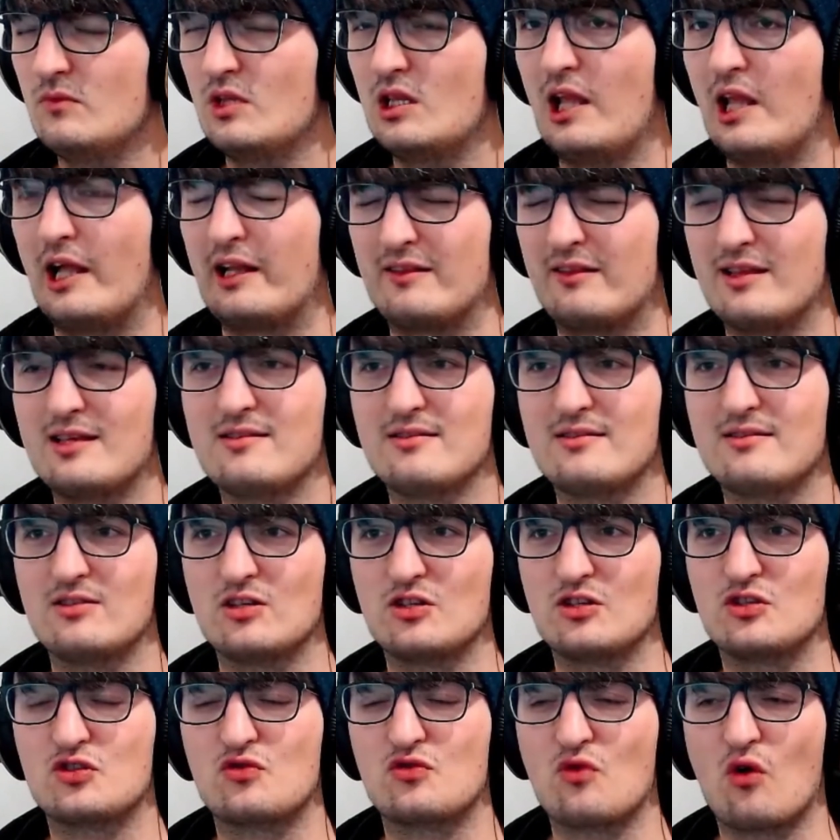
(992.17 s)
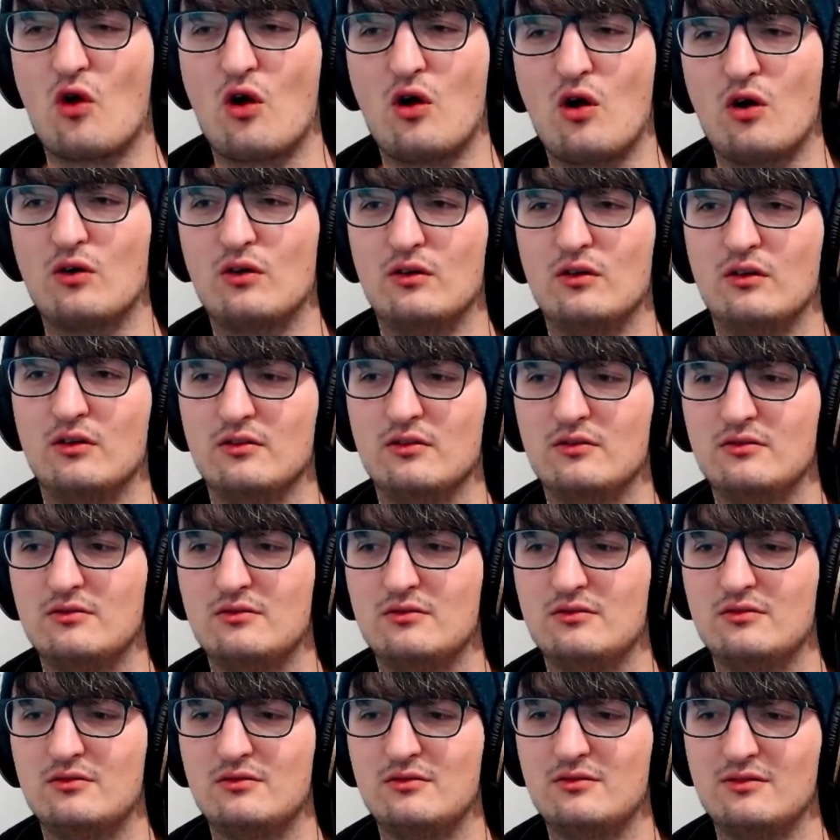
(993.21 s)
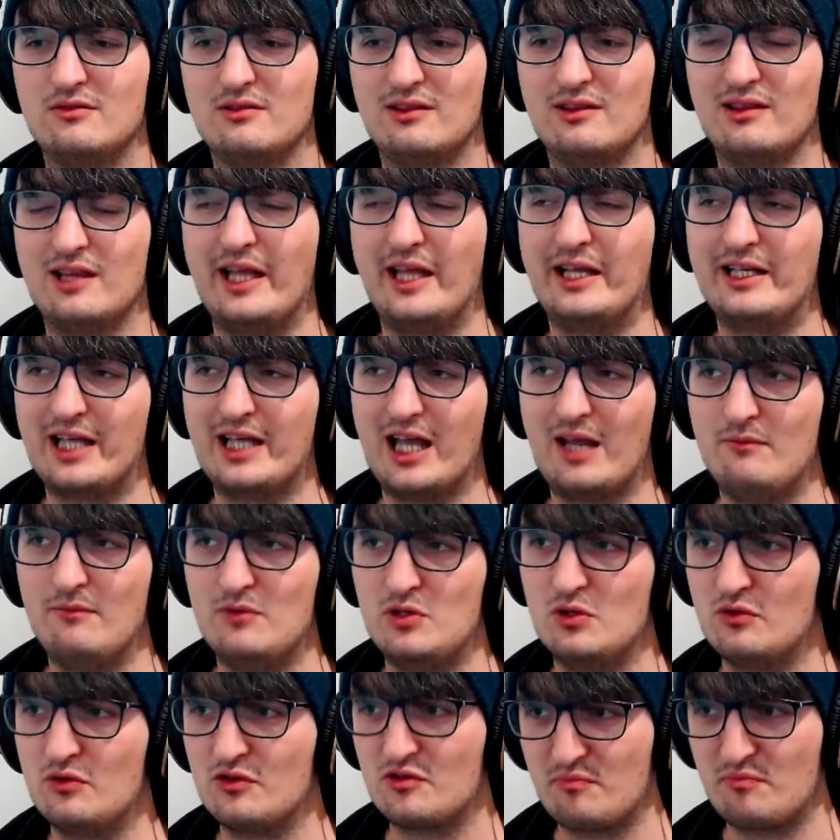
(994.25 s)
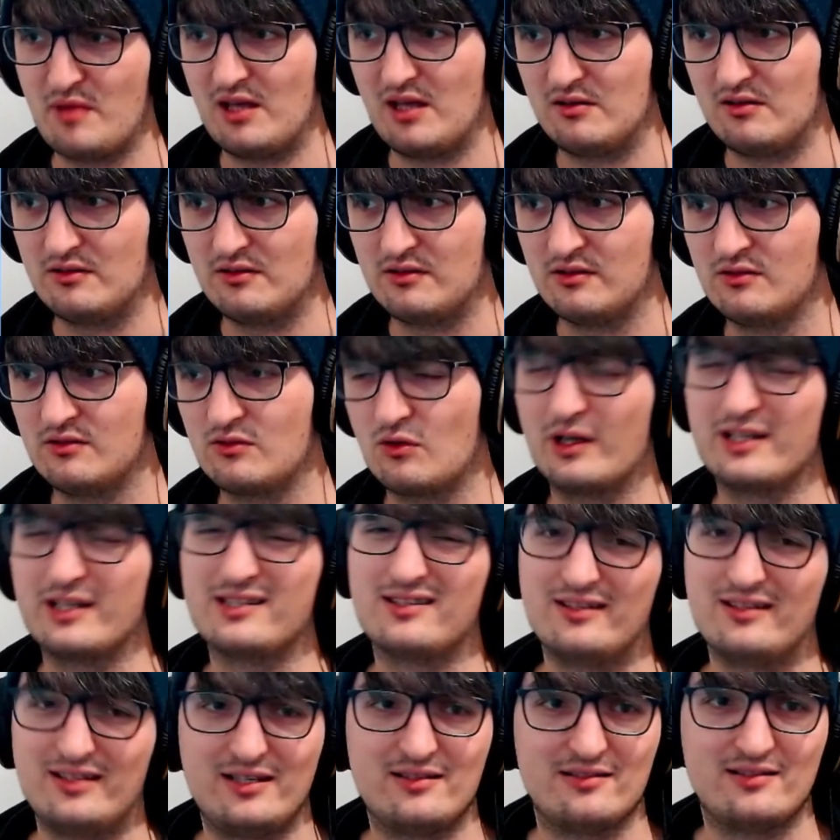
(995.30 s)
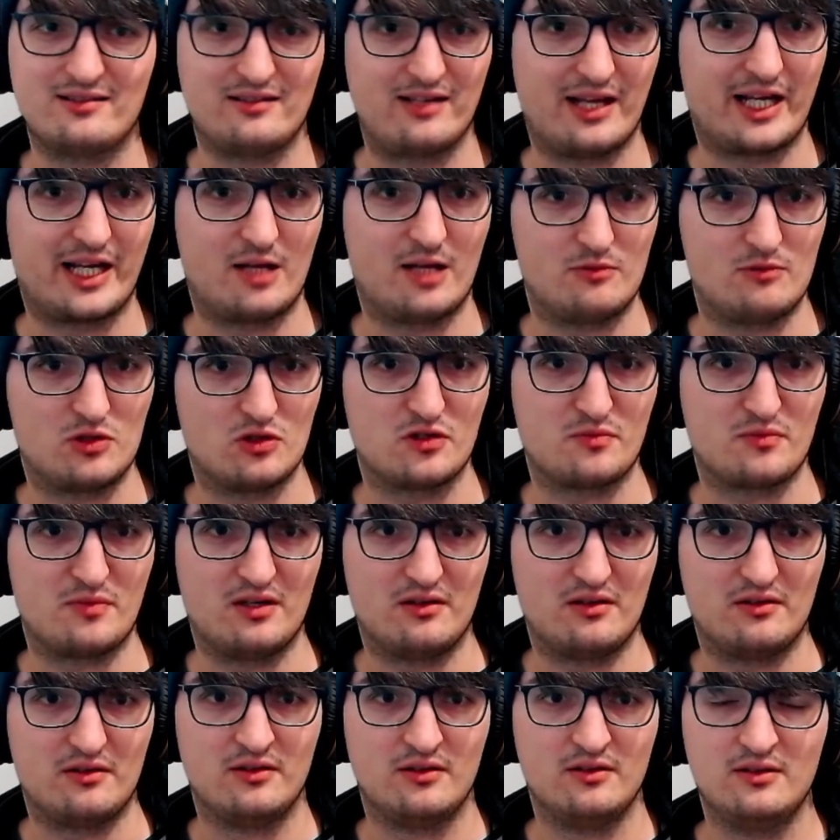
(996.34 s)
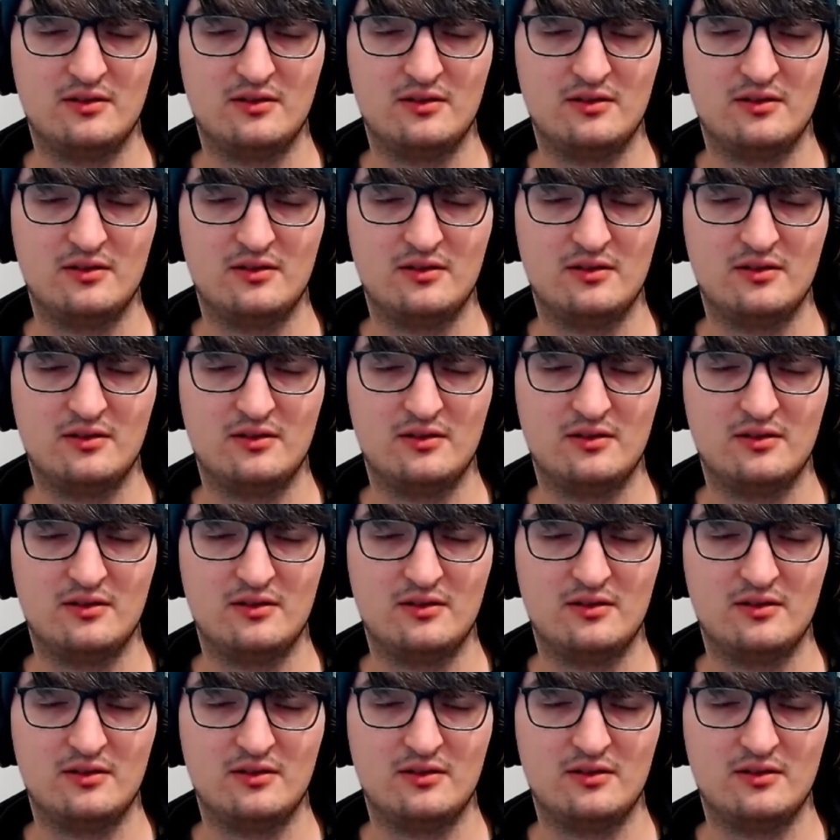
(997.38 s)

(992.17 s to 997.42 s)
Like this is a strong late game Jules build, or at least a decent late game Jules build.